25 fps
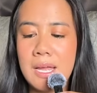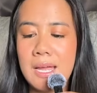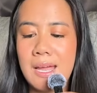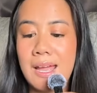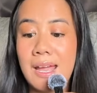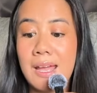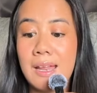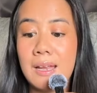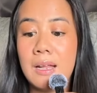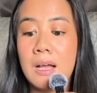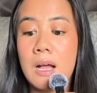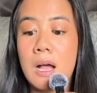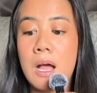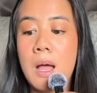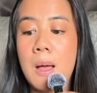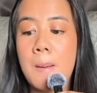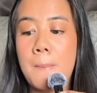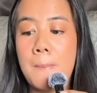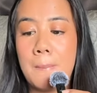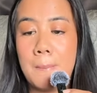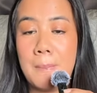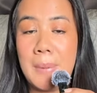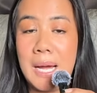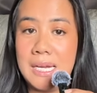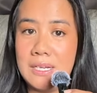And
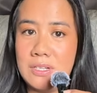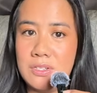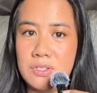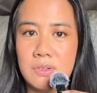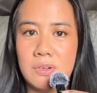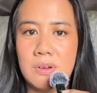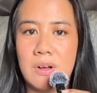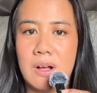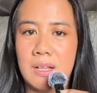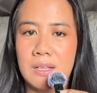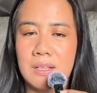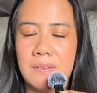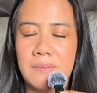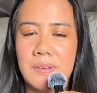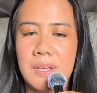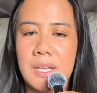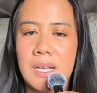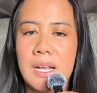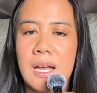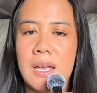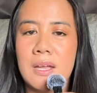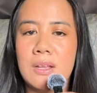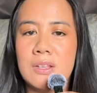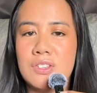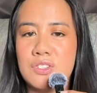mind you, all of it,
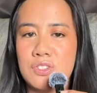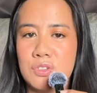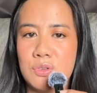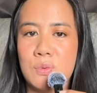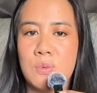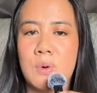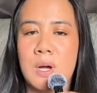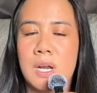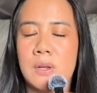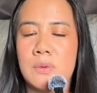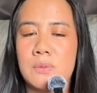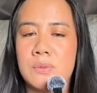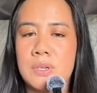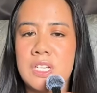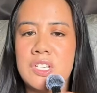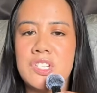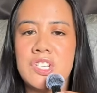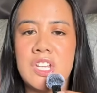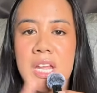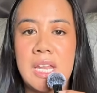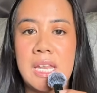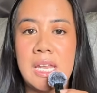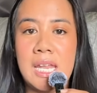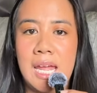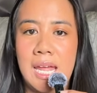I do want to reach
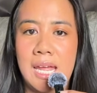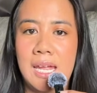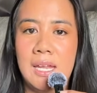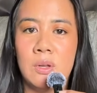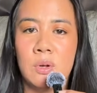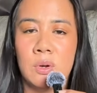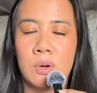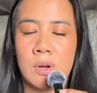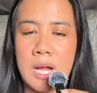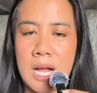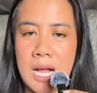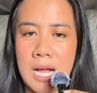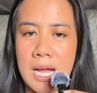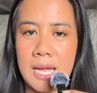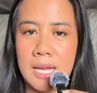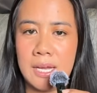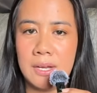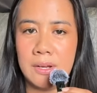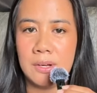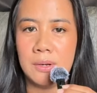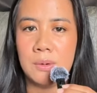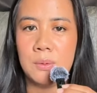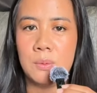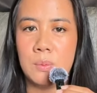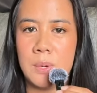an 8 or
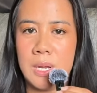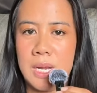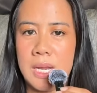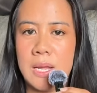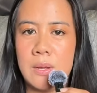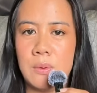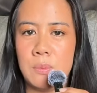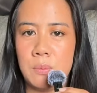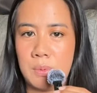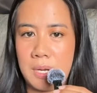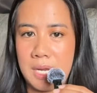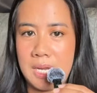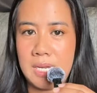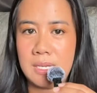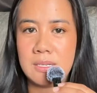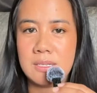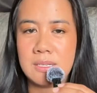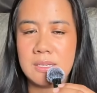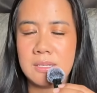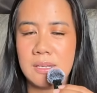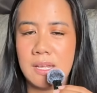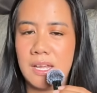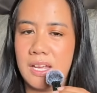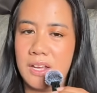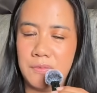higher when I
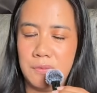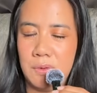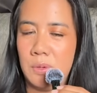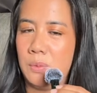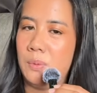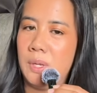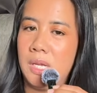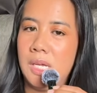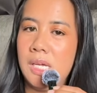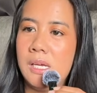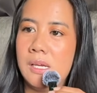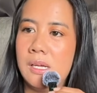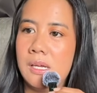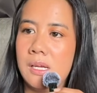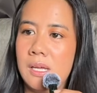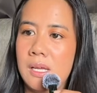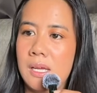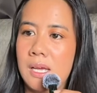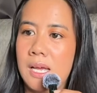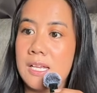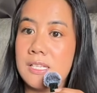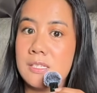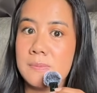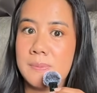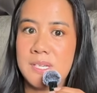rate every week,
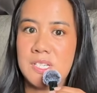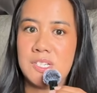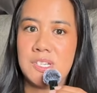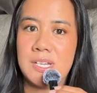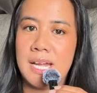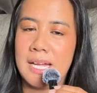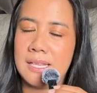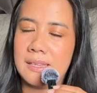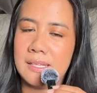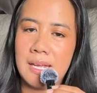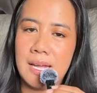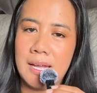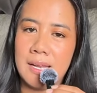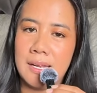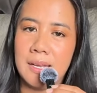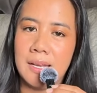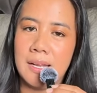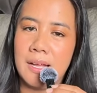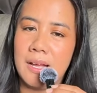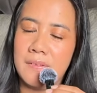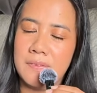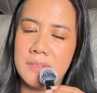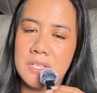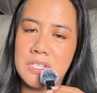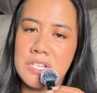especially at the end
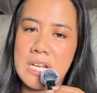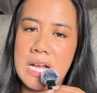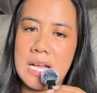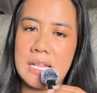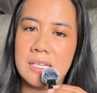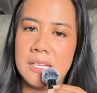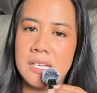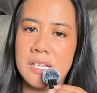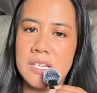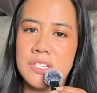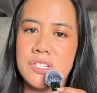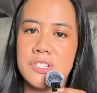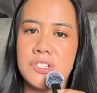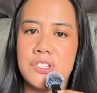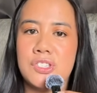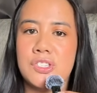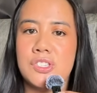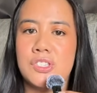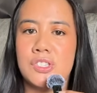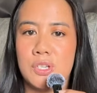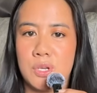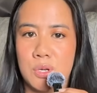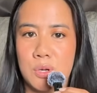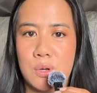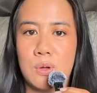of the challenge.
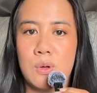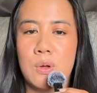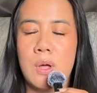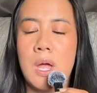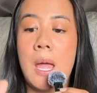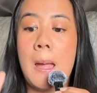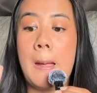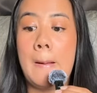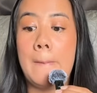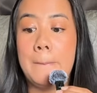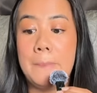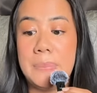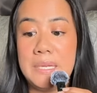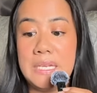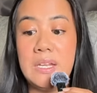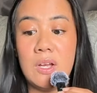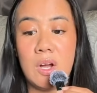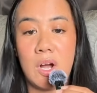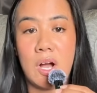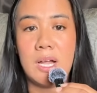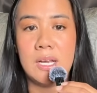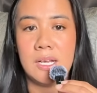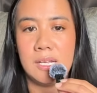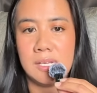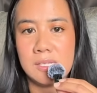So be
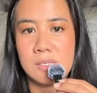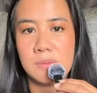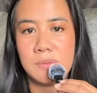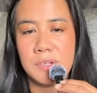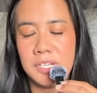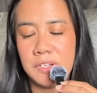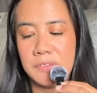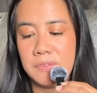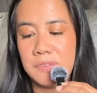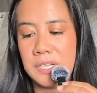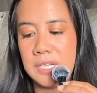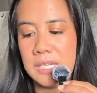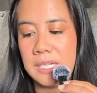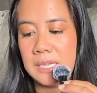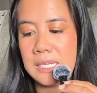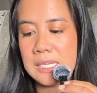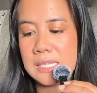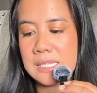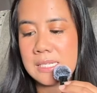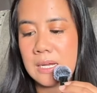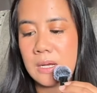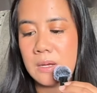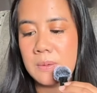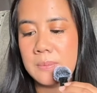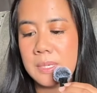honest when you're filling this
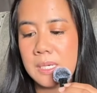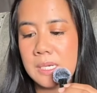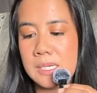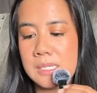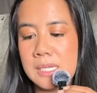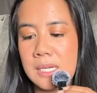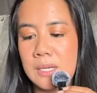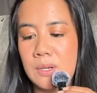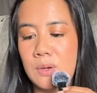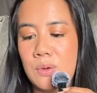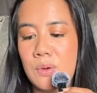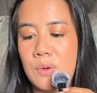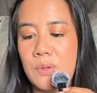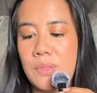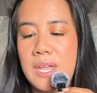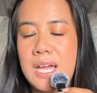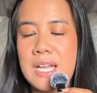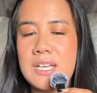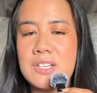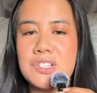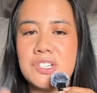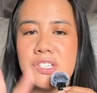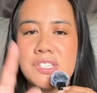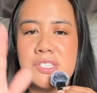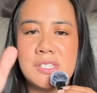out, because I know
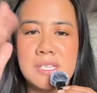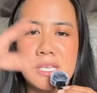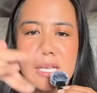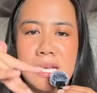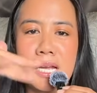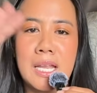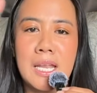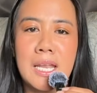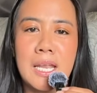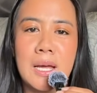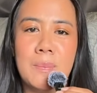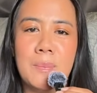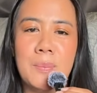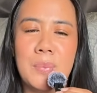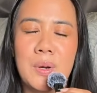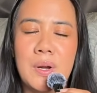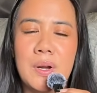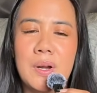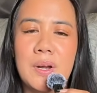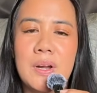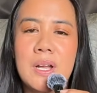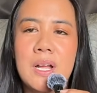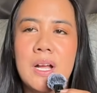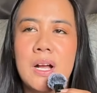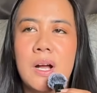that just seeing a
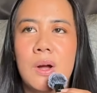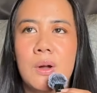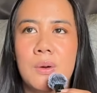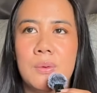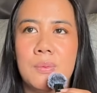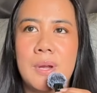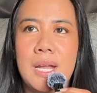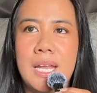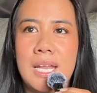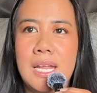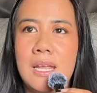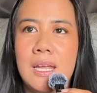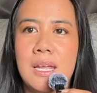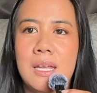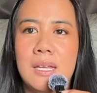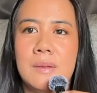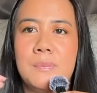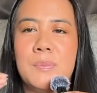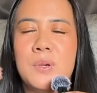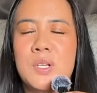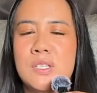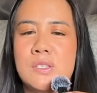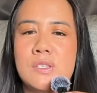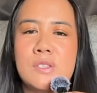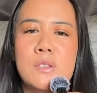number already
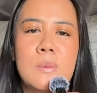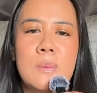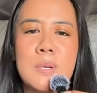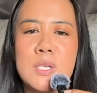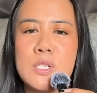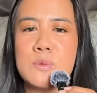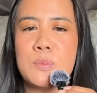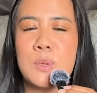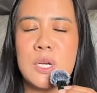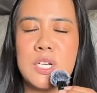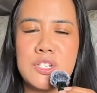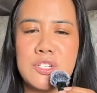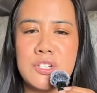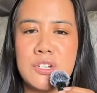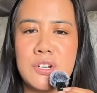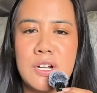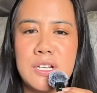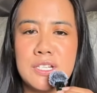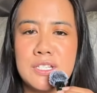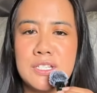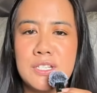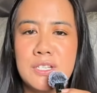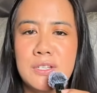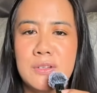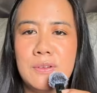puts so much pressure
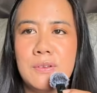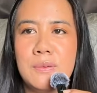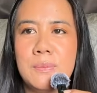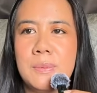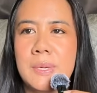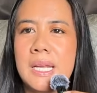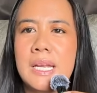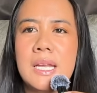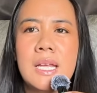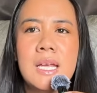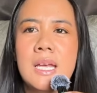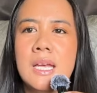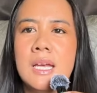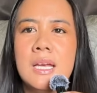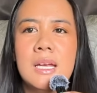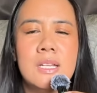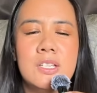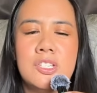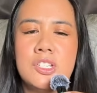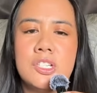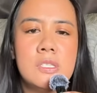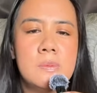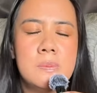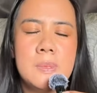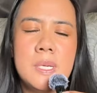onto you. But
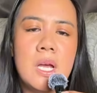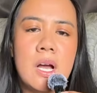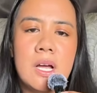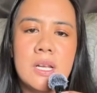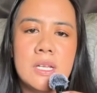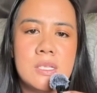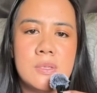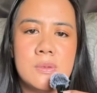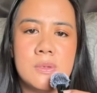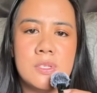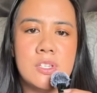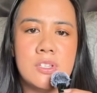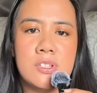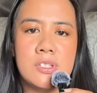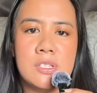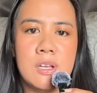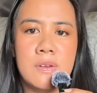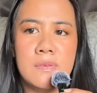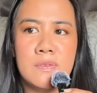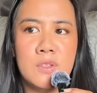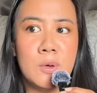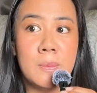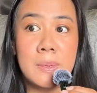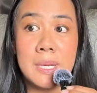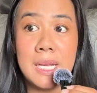just be honest with yourself.
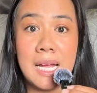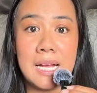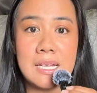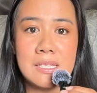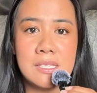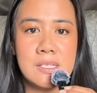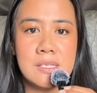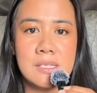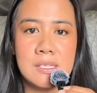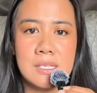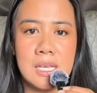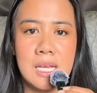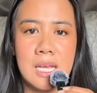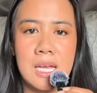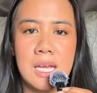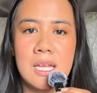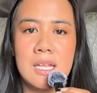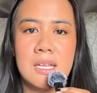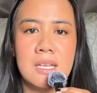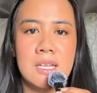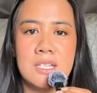Nobody has to see it.